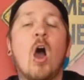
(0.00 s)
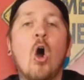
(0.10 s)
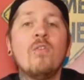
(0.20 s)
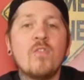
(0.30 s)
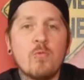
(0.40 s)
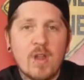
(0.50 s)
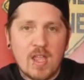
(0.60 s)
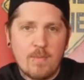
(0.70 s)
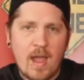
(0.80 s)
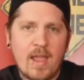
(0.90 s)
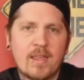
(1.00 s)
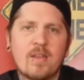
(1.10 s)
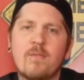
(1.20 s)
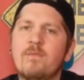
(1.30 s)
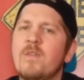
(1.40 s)
On the
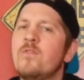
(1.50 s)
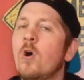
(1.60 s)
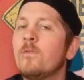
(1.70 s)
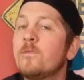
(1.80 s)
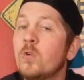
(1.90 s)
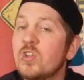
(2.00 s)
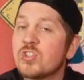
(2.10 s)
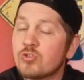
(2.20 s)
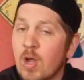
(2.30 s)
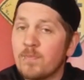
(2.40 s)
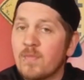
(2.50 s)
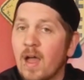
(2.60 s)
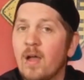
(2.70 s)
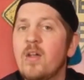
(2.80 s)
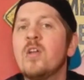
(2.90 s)
remake, they've not fully scrapped
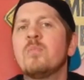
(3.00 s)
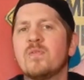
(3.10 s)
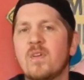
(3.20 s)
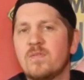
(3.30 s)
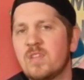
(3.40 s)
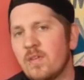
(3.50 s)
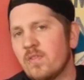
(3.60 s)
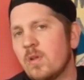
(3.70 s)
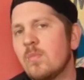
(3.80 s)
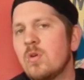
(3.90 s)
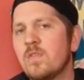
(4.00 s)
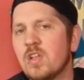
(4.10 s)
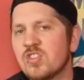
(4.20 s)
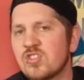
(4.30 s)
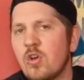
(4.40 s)
that, but they've definitely moved
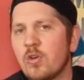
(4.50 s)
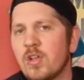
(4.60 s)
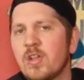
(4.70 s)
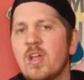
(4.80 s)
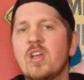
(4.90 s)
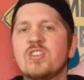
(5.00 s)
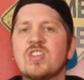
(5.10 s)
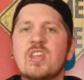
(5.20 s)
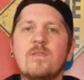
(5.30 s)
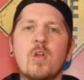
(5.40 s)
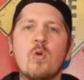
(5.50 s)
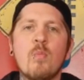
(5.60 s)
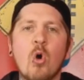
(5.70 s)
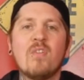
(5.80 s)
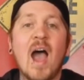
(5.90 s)
it aside to give you
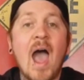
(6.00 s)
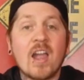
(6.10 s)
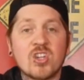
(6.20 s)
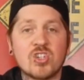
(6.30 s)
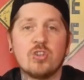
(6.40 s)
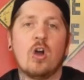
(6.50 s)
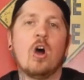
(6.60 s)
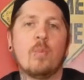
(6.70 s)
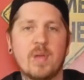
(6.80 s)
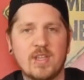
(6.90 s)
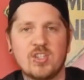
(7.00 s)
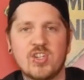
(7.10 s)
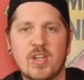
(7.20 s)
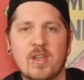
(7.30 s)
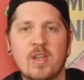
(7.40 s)
more of an action
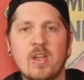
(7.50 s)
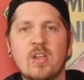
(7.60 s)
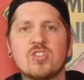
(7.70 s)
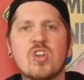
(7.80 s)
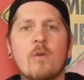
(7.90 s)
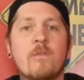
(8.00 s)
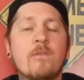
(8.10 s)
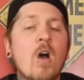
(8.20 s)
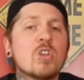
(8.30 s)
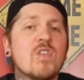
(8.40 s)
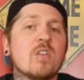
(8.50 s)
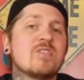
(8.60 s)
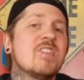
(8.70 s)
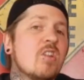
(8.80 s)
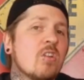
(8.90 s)
RPG. So for those
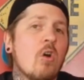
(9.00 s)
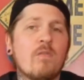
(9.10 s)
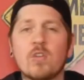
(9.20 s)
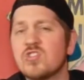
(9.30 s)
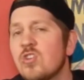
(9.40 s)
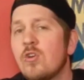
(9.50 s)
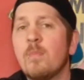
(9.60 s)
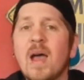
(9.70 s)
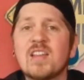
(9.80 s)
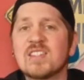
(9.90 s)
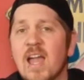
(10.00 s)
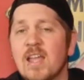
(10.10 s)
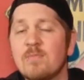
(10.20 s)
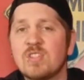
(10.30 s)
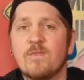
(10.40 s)
that didn't like those turn-based
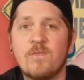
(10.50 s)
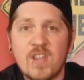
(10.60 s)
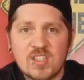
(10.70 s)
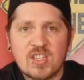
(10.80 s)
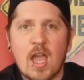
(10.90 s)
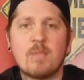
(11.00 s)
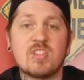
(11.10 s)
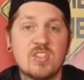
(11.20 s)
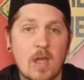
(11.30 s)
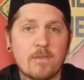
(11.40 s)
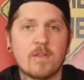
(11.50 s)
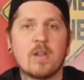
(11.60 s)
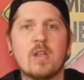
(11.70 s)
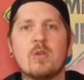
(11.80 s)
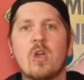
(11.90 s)
games, this game is
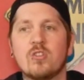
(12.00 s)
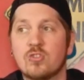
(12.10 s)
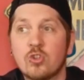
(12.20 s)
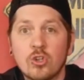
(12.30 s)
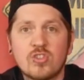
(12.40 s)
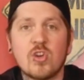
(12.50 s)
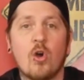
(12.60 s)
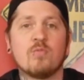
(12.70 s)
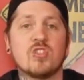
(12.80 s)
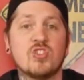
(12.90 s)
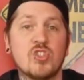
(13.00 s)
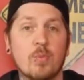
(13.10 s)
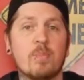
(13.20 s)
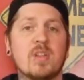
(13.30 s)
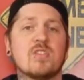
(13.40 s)
definitely a good time to
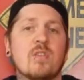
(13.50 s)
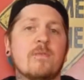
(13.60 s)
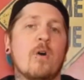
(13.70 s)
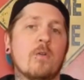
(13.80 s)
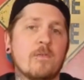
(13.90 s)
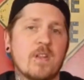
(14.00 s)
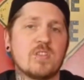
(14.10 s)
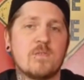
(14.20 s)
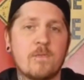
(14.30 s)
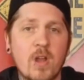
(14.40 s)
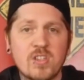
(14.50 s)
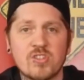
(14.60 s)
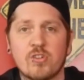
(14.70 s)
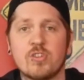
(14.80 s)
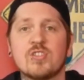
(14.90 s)
jump into the Final Fantasy
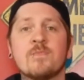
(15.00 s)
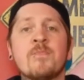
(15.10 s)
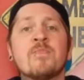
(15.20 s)
franchise.